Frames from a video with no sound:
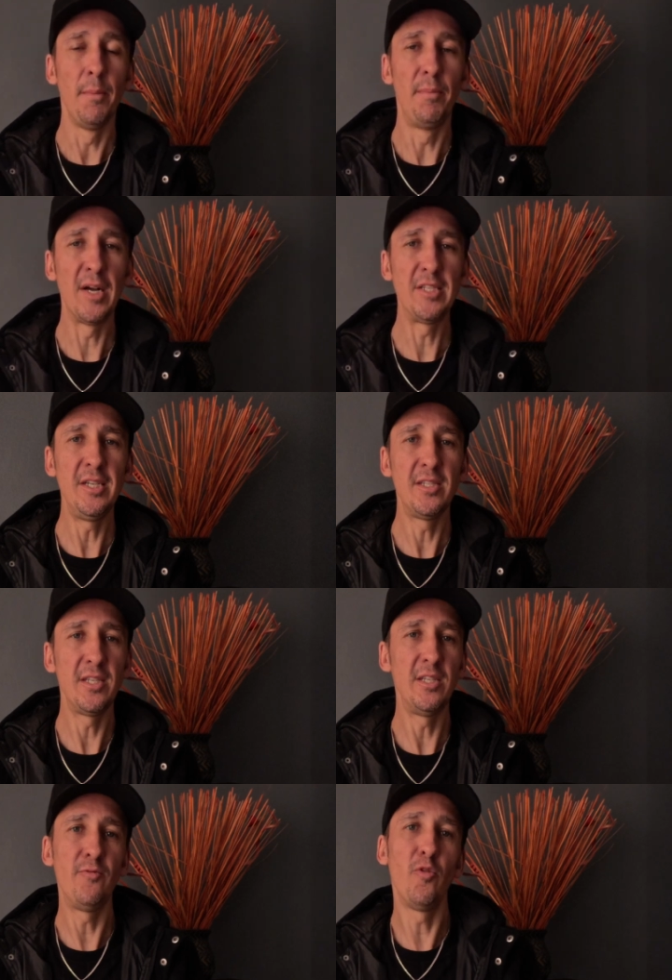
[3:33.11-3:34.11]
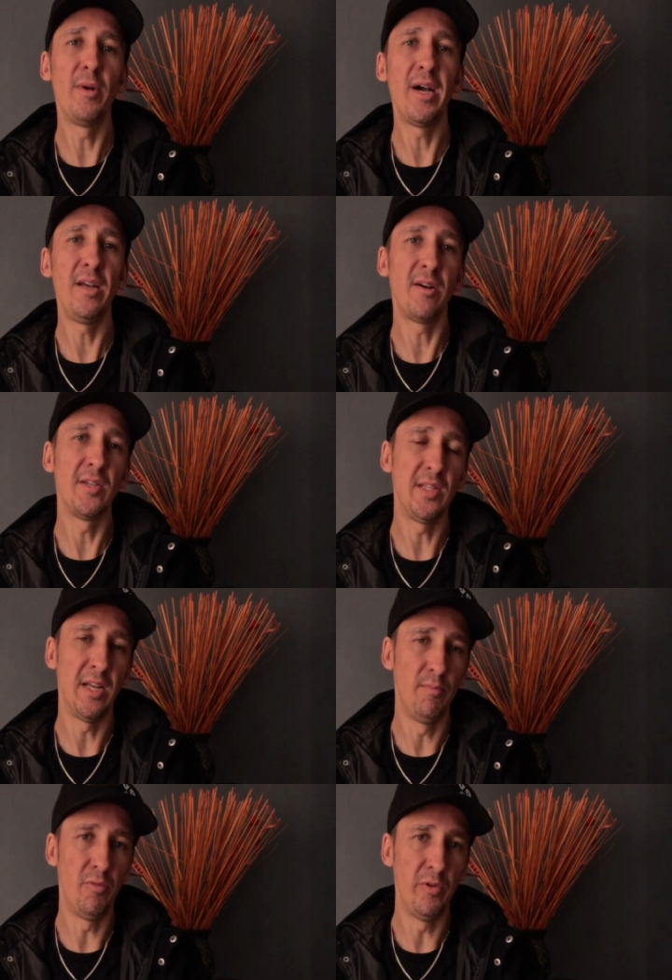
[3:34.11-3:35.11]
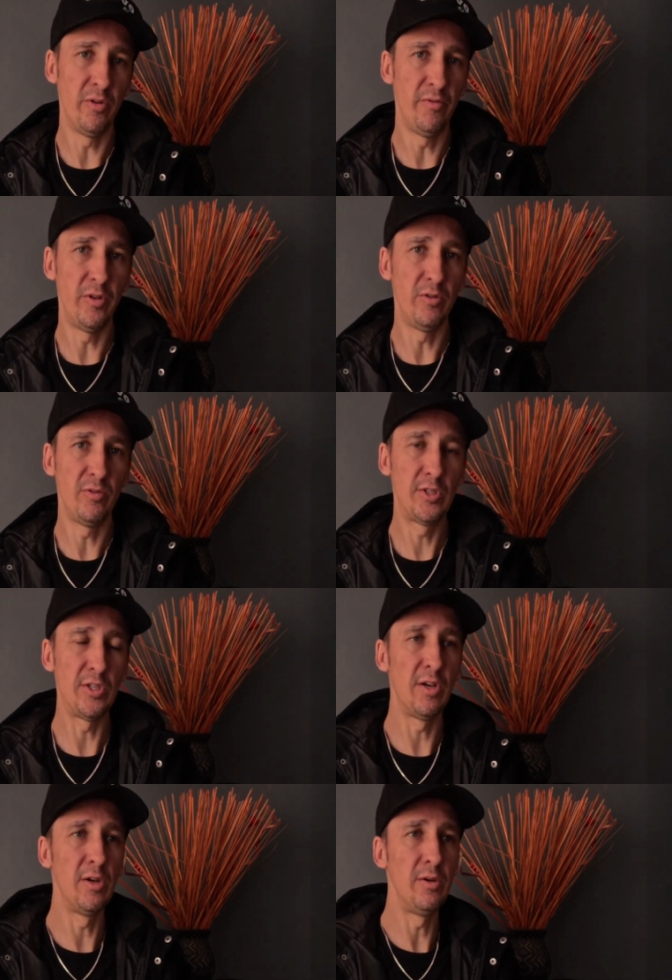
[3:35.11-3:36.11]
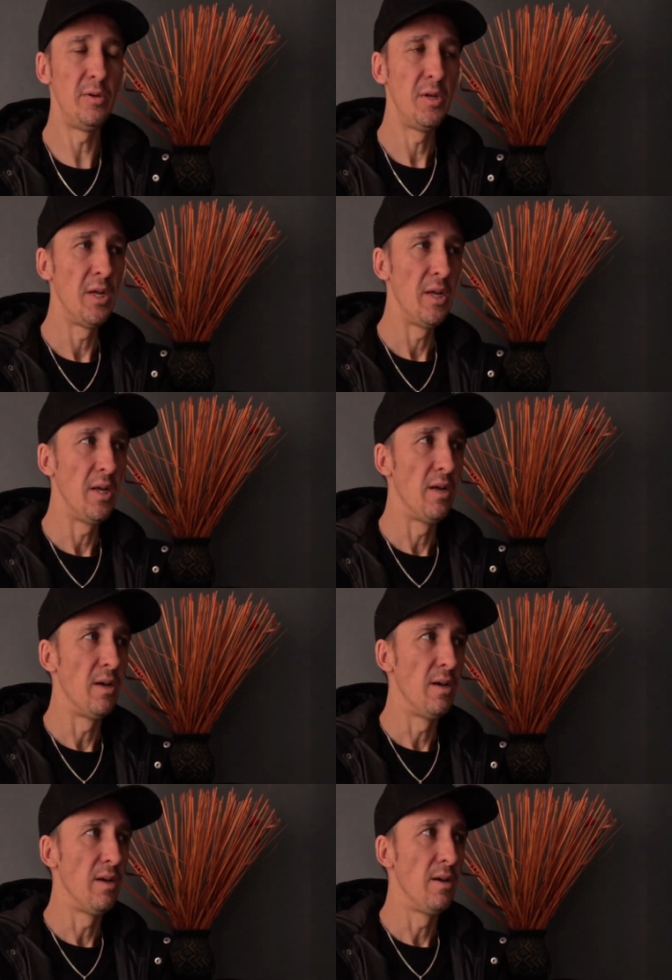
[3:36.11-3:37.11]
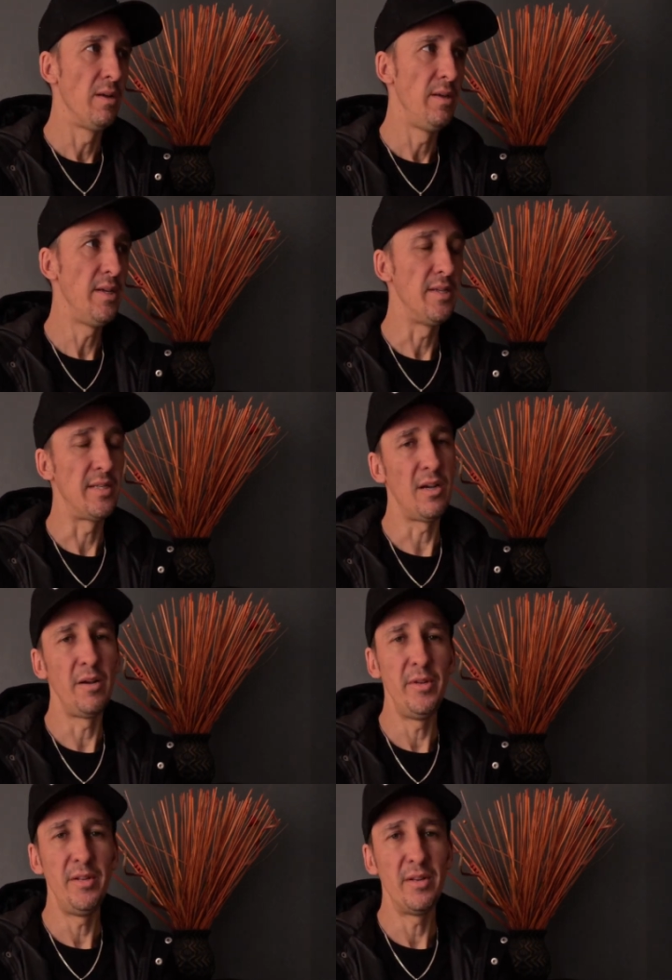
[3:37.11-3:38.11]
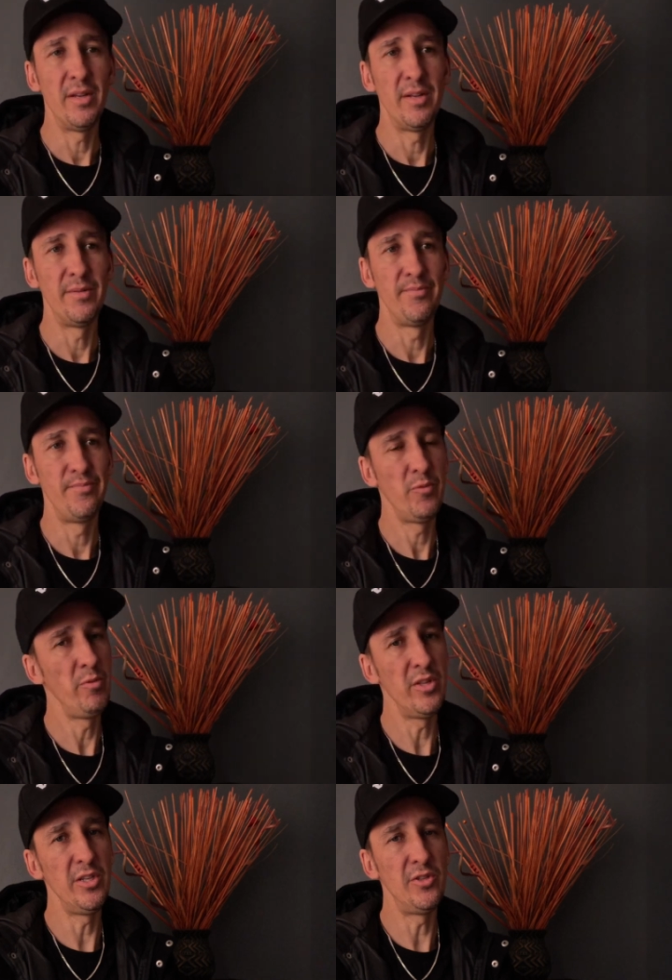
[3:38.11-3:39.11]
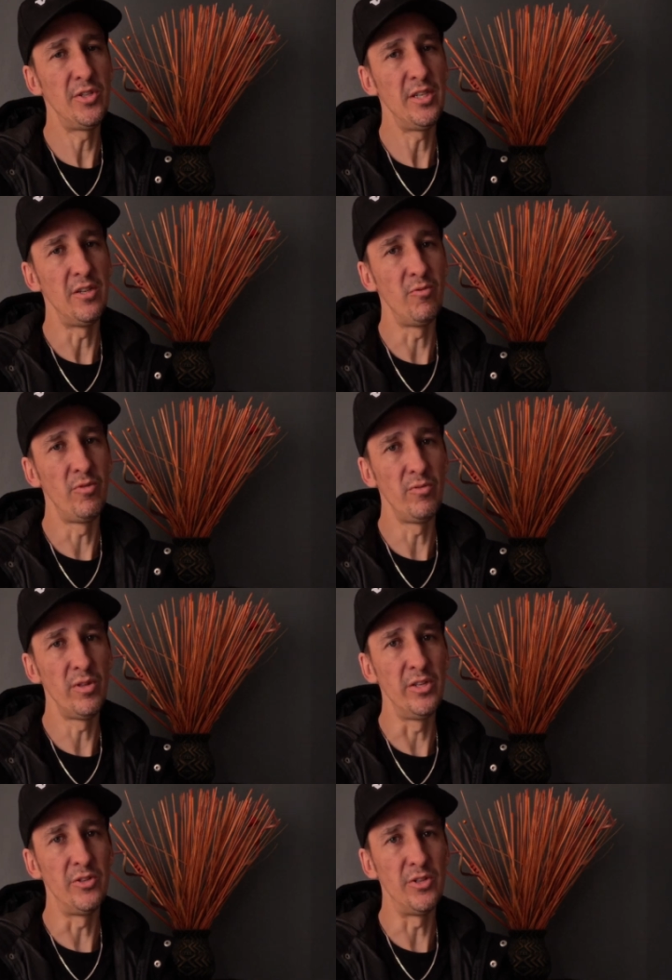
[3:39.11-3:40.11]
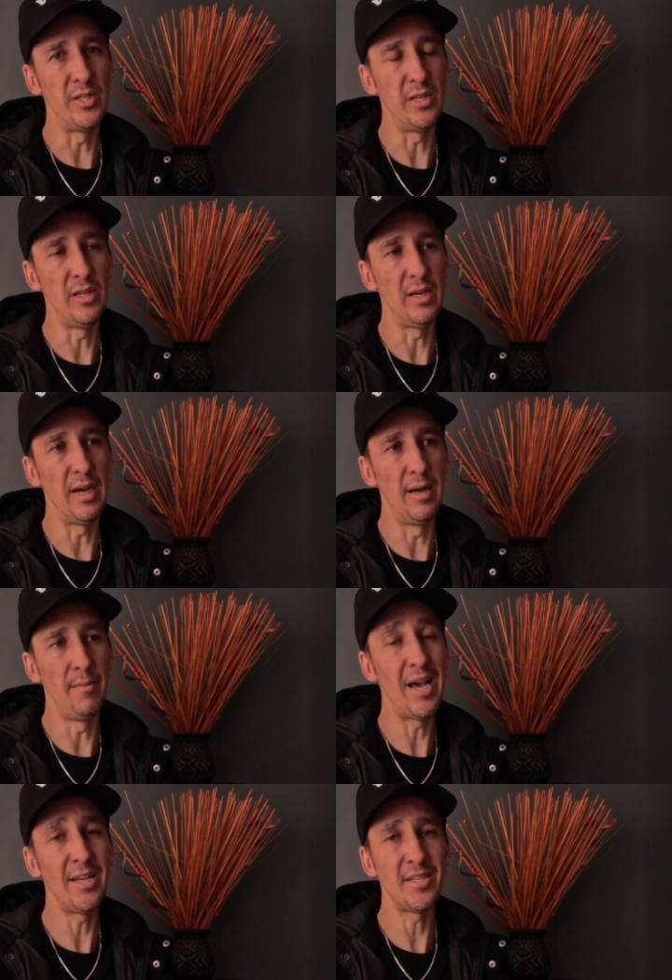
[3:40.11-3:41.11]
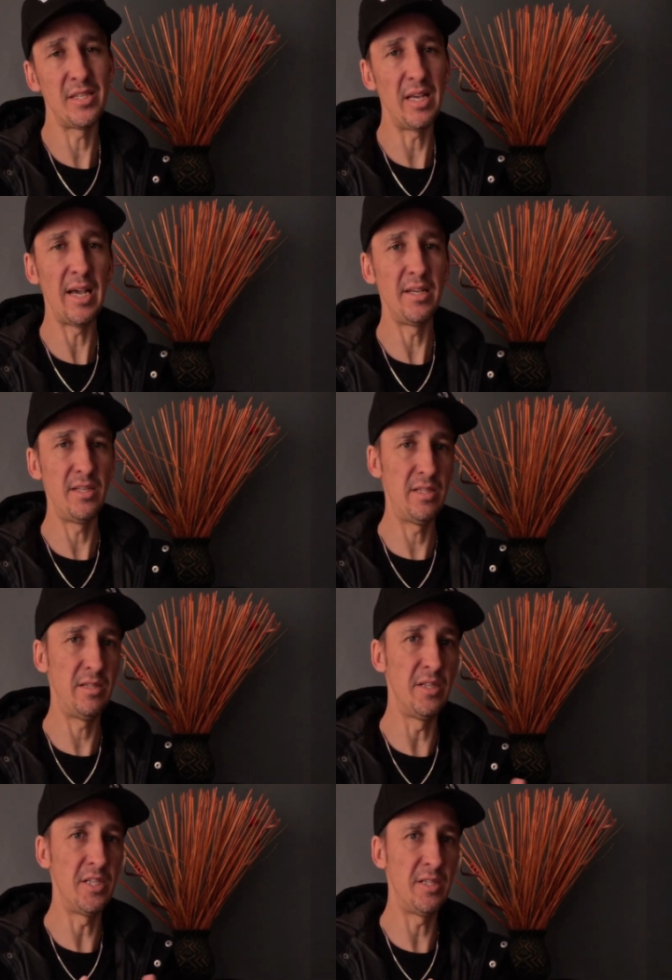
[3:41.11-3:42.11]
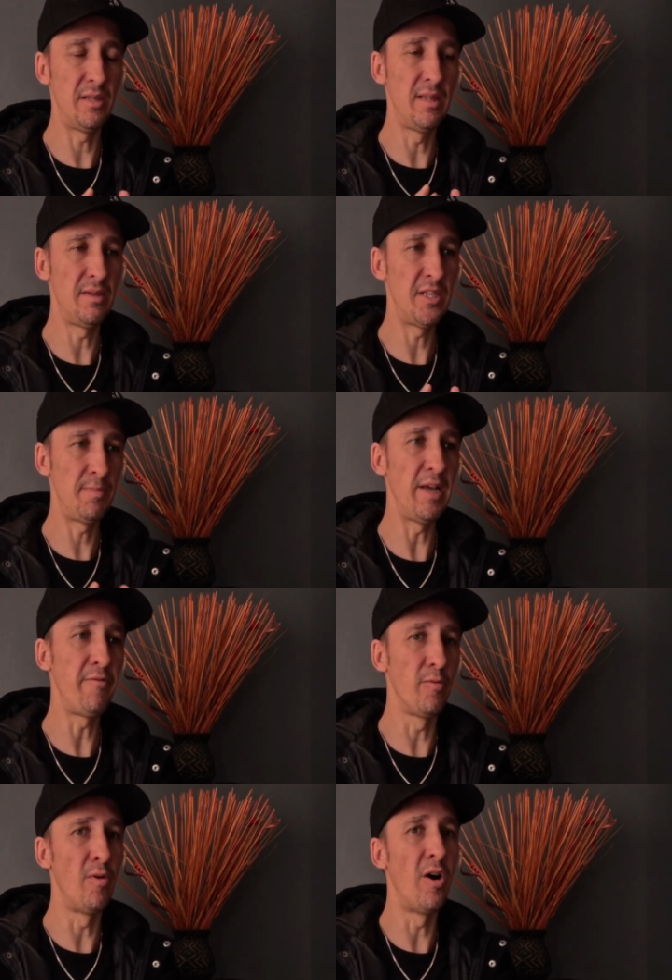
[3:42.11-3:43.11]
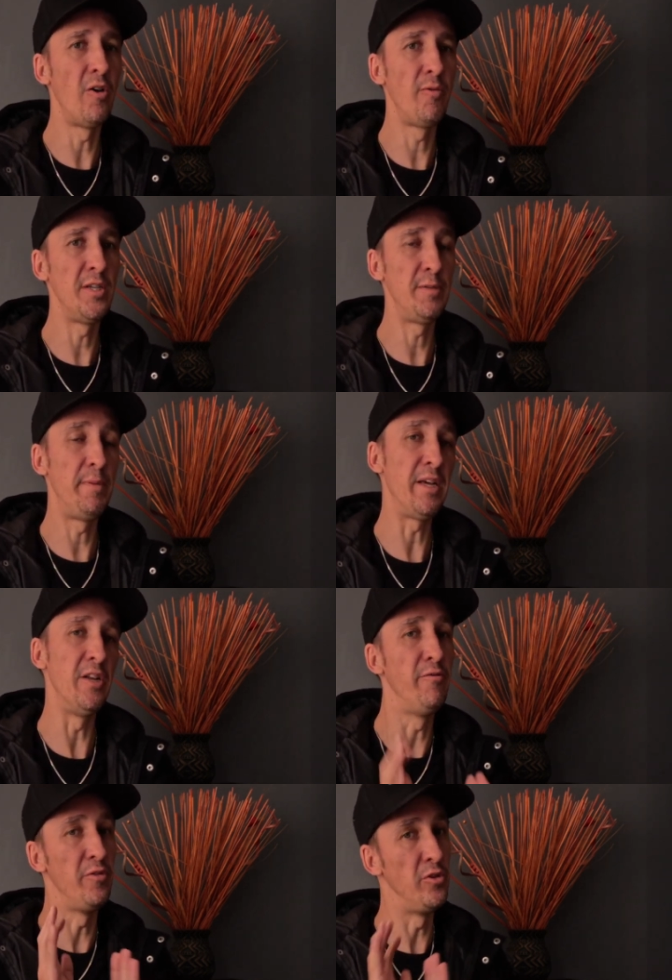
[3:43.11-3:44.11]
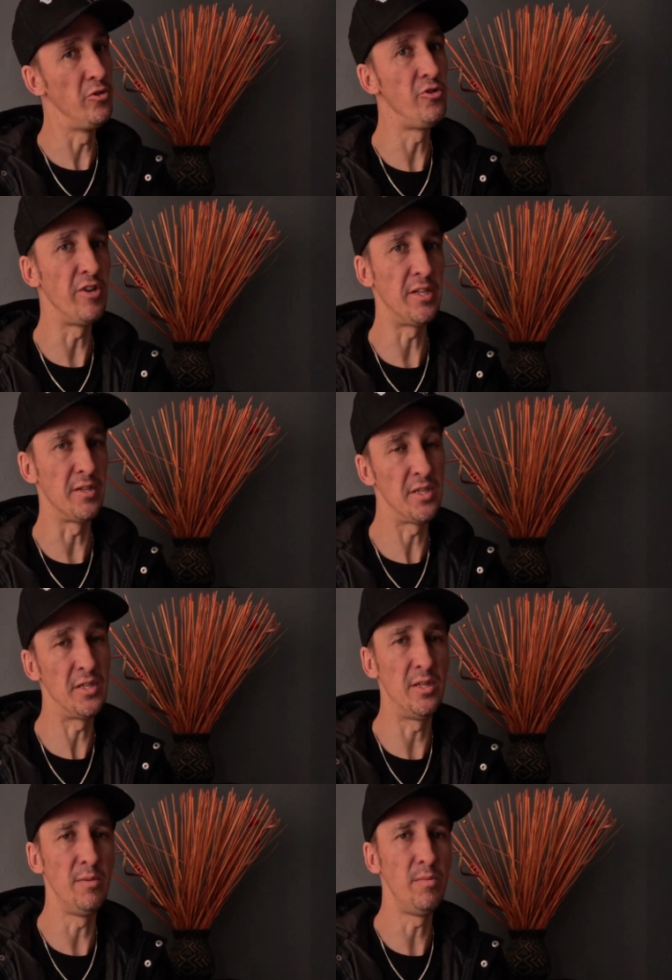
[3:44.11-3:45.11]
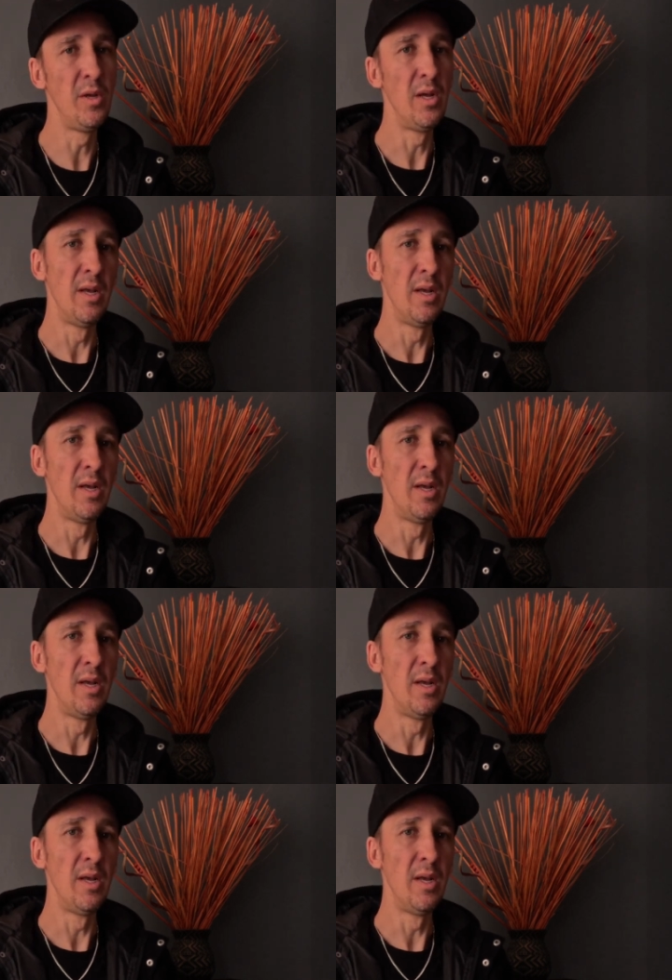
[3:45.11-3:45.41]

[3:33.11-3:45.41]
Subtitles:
But yes, this is from an AI standpoint of view. So yes, I mean, we will need to see. We will need to see. As the spec from highway spec, and if you do click the system,